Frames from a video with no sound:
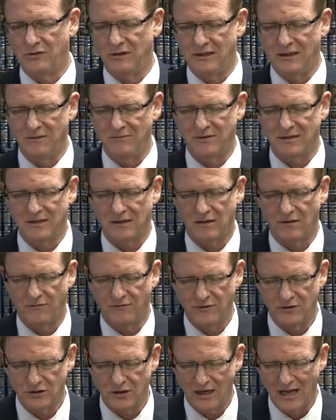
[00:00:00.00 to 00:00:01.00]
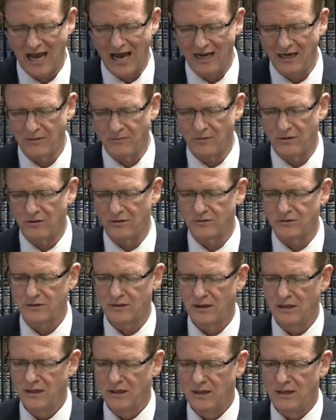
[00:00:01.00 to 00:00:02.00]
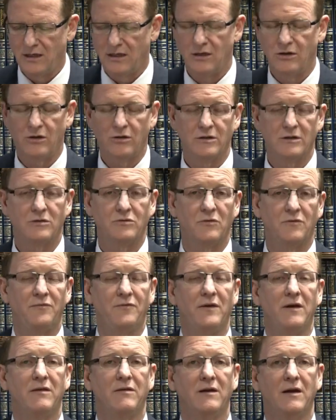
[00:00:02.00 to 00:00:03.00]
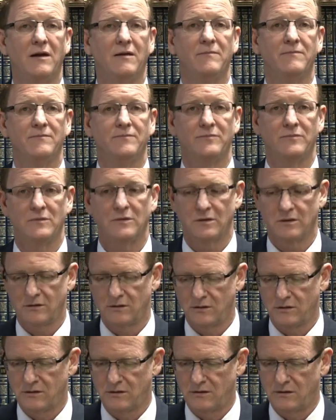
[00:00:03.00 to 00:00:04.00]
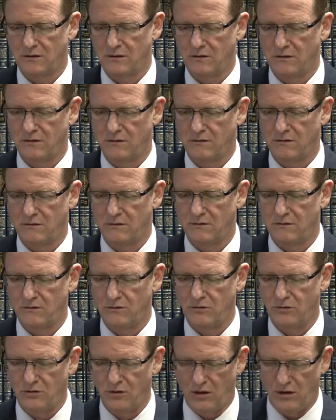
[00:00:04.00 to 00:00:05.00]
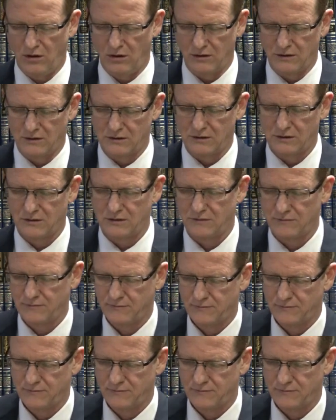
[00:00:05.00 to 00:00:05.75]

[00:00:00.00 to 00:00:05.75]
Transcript: redeem sacrificial animals in order to feed them to dogs.